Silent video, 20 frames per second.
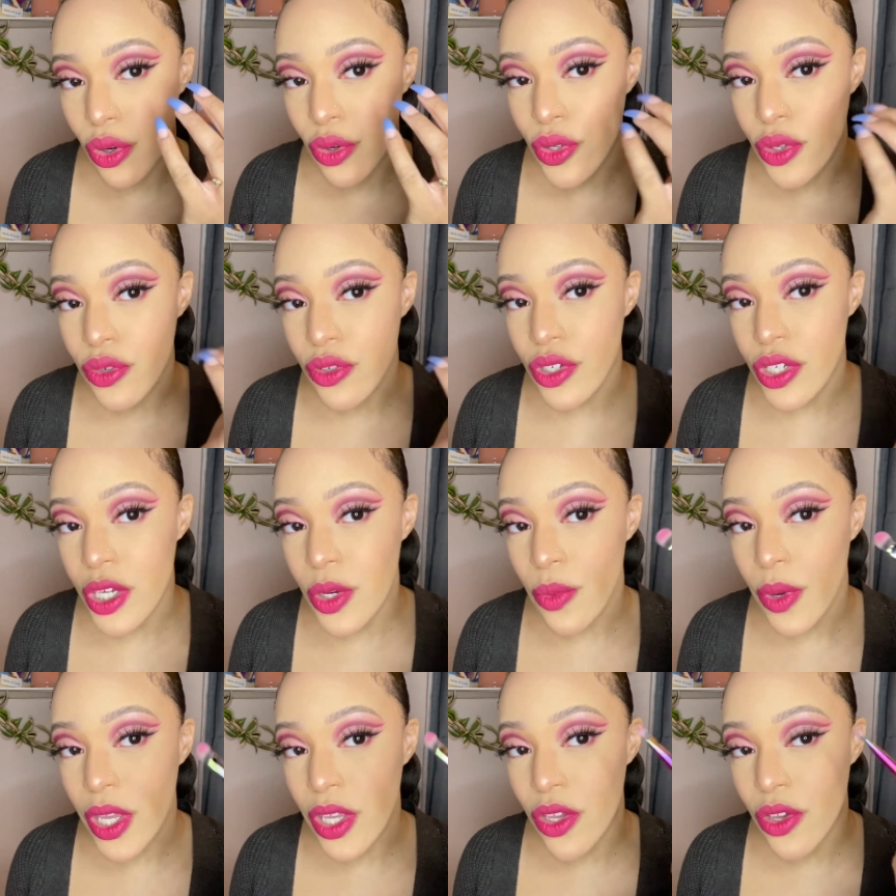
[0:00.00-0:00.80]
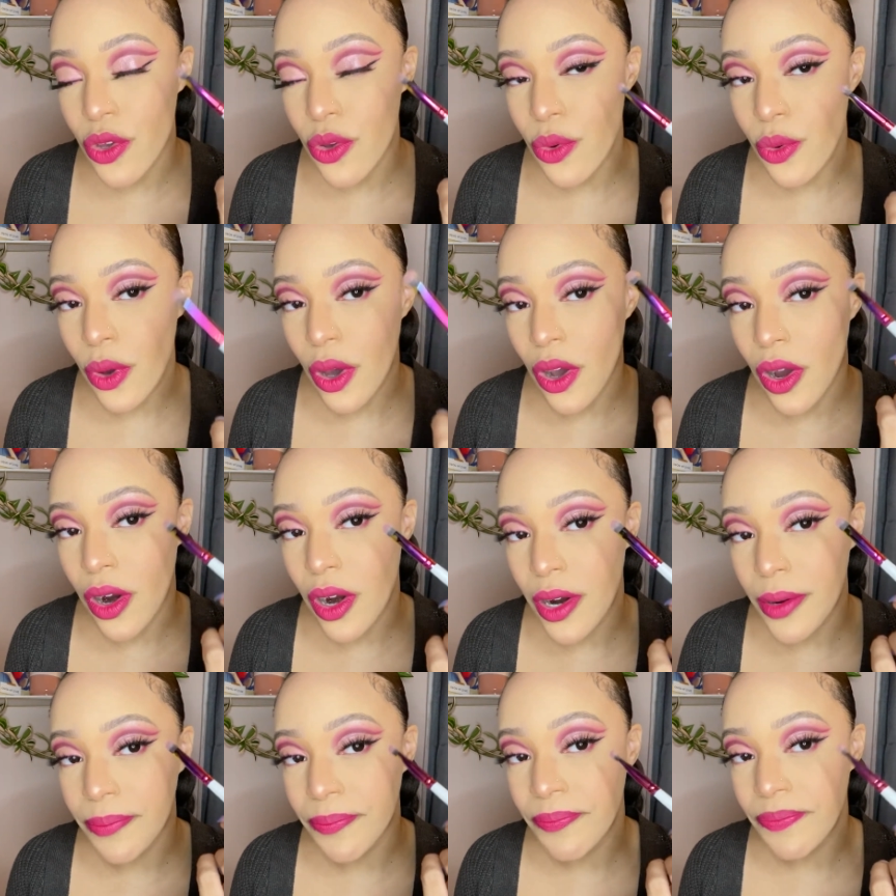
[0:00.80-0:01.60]
Usually when you
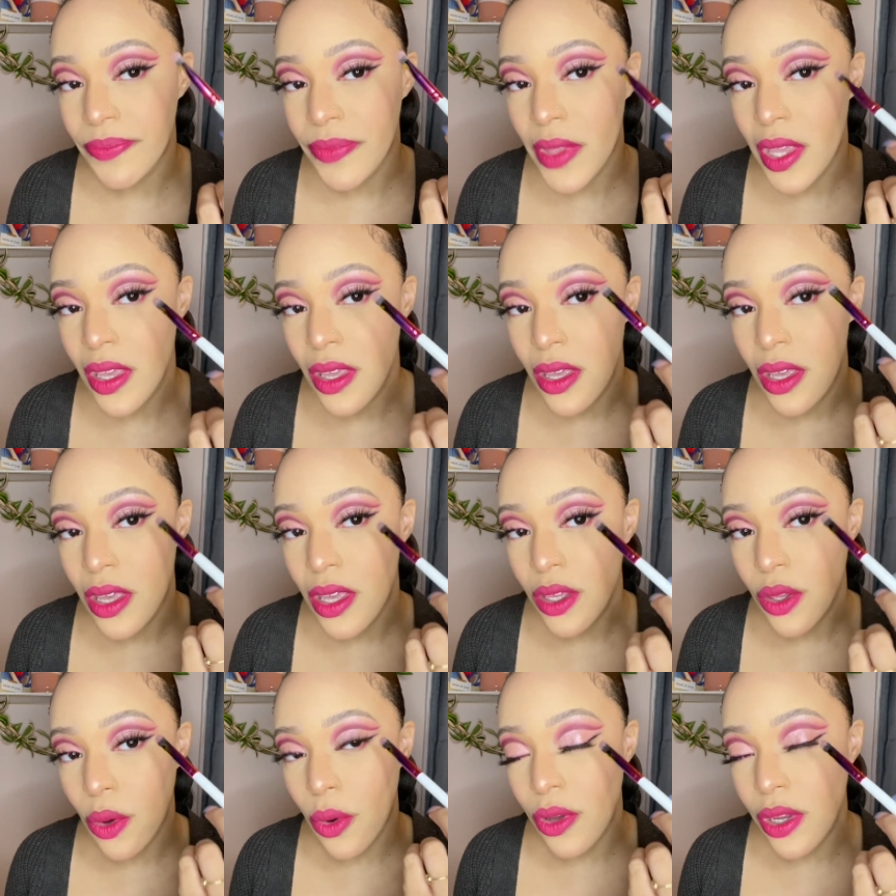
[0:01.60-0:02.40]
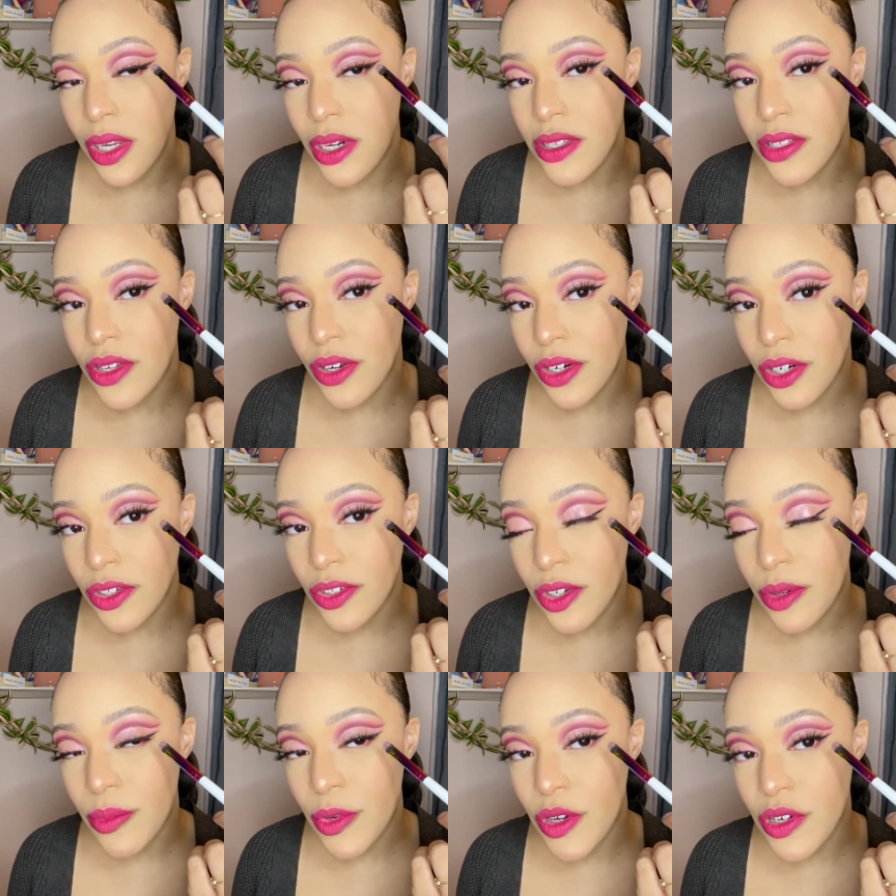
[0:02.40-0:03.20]
are going in a
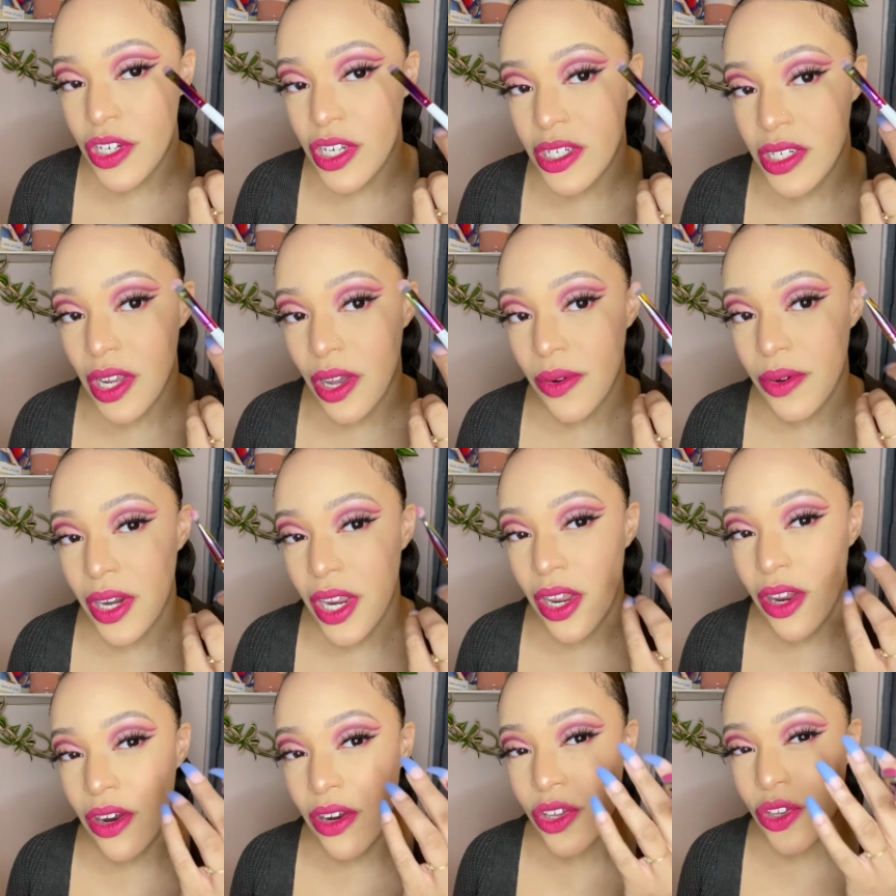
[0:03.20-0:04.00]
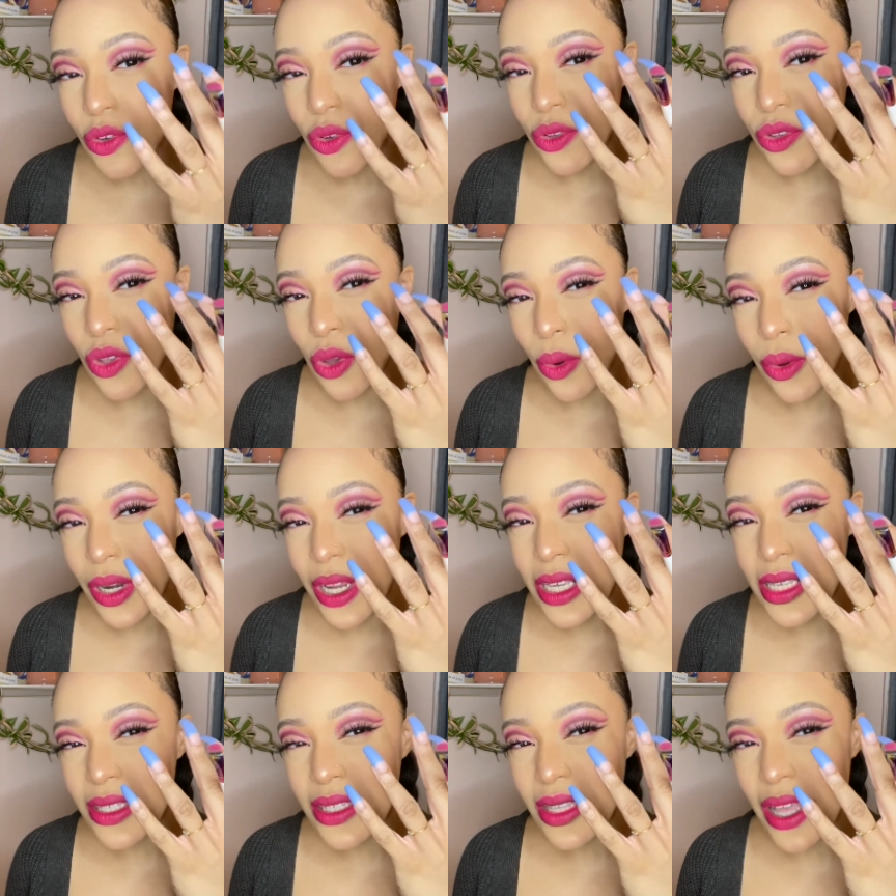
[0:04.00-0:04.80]
circular motion down here, you'll
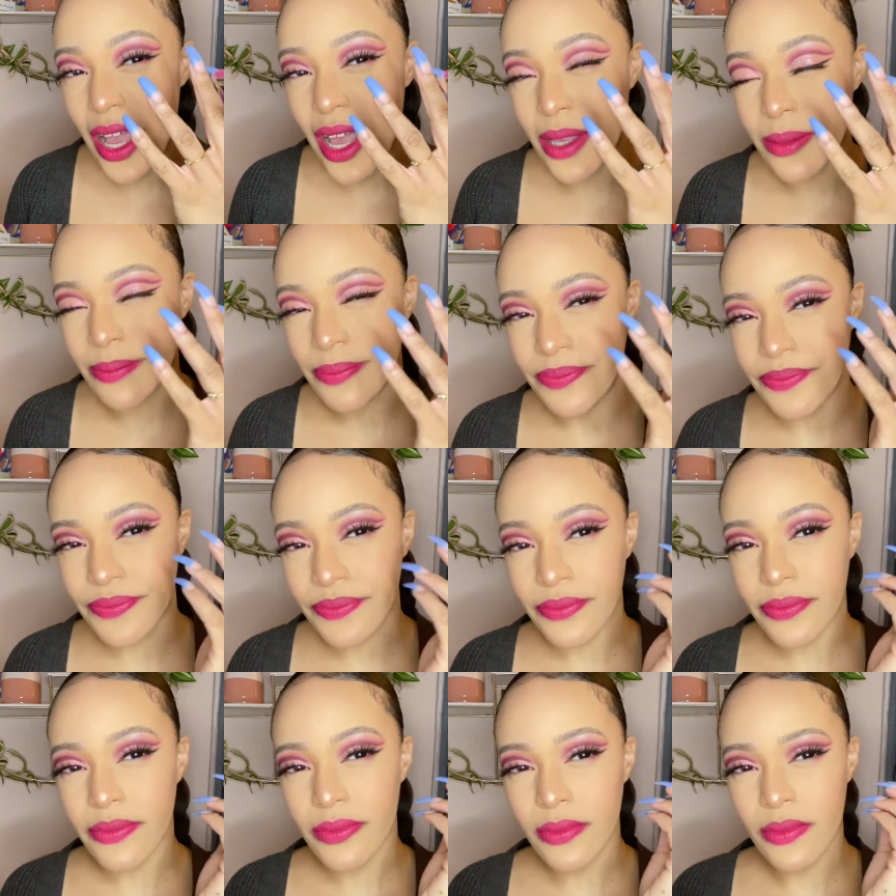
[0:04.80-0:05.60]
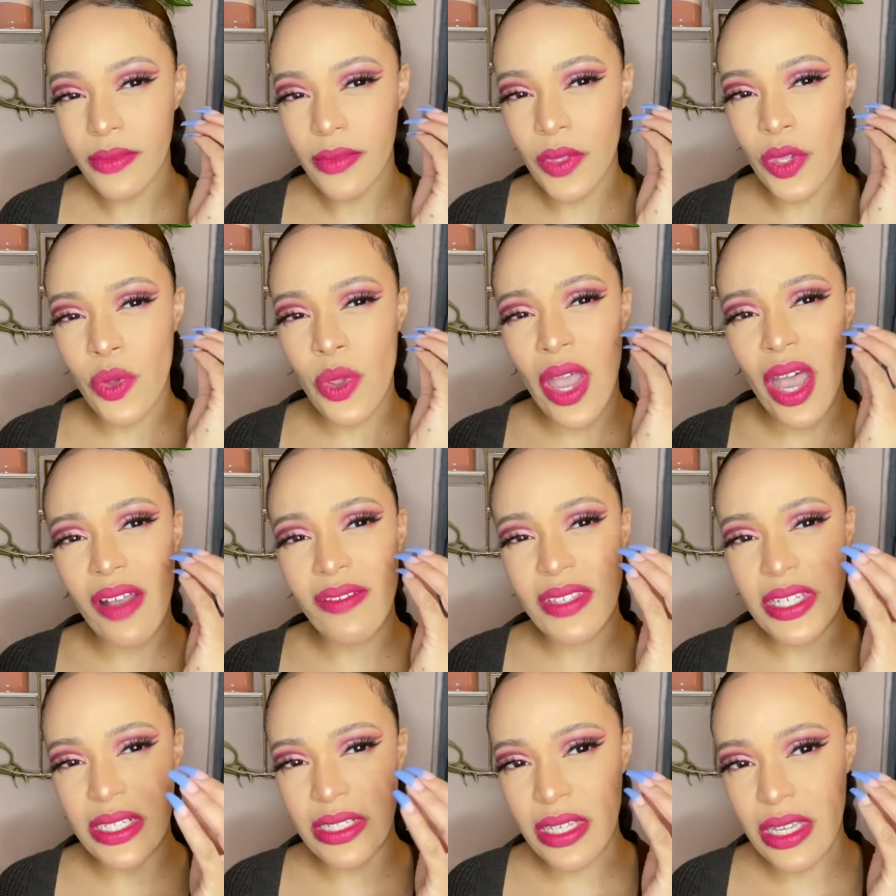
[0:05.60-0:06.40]
notice that you have
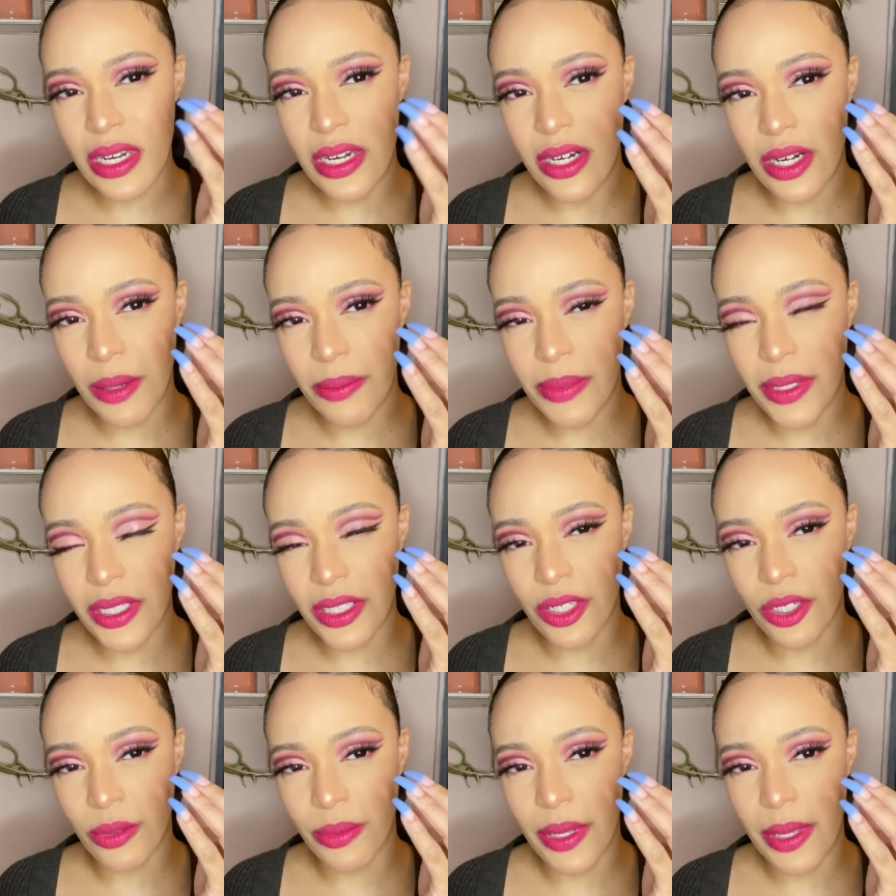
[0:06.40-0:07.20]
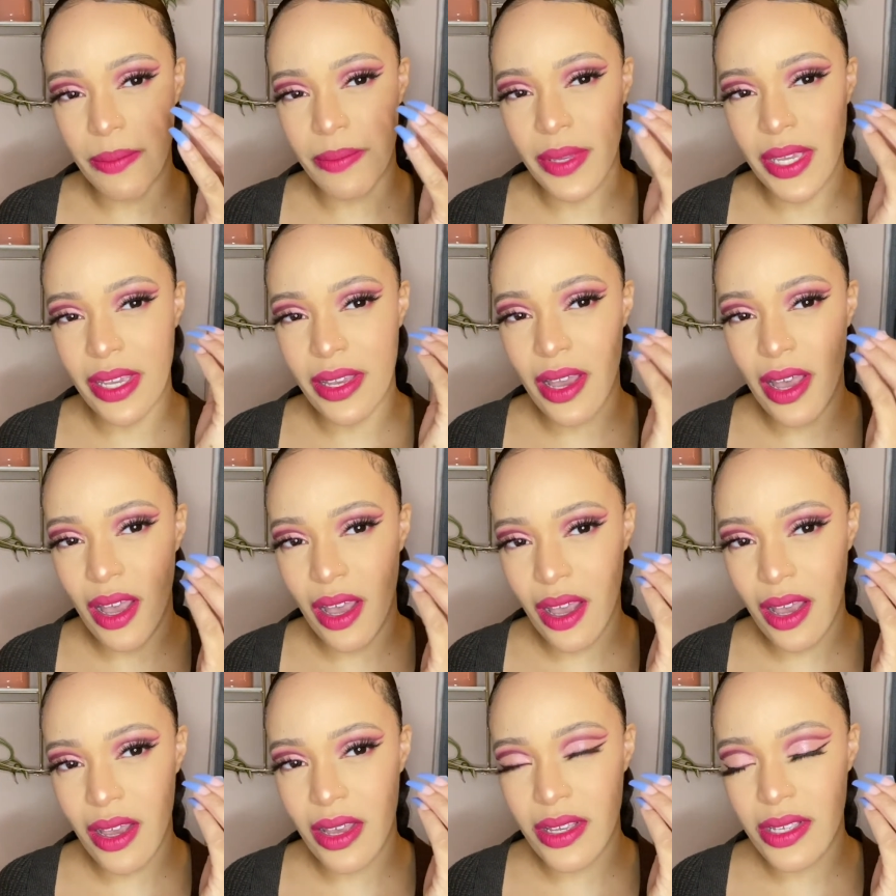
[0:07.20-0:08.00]
to clean it up a little bit
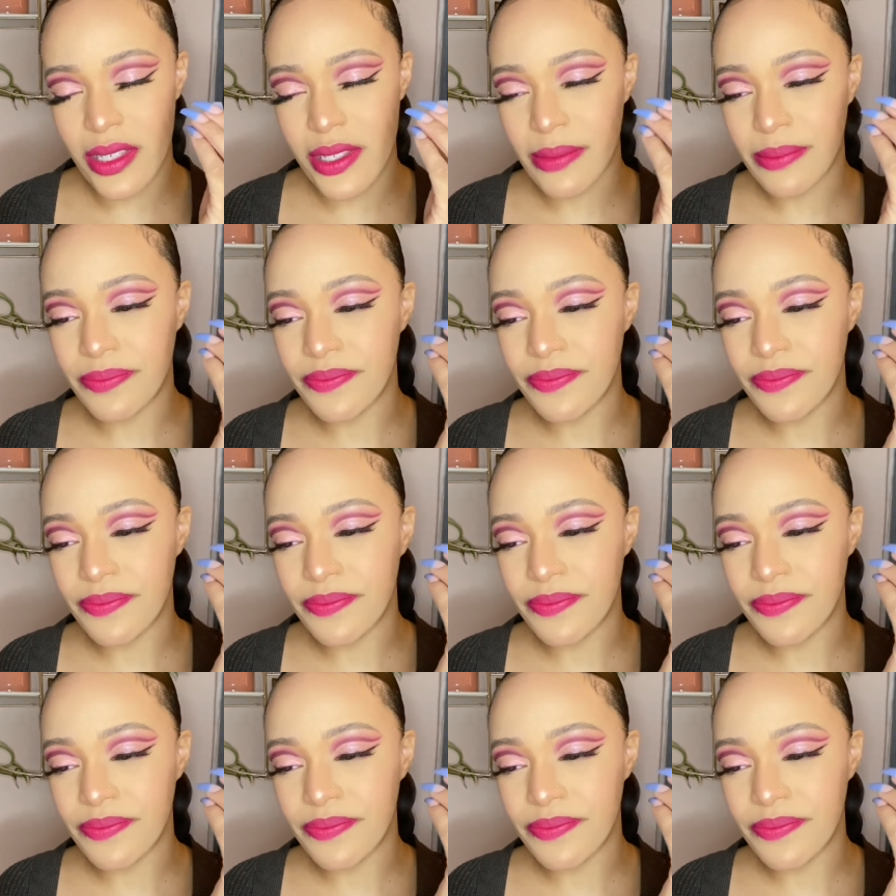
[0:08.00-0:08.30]
because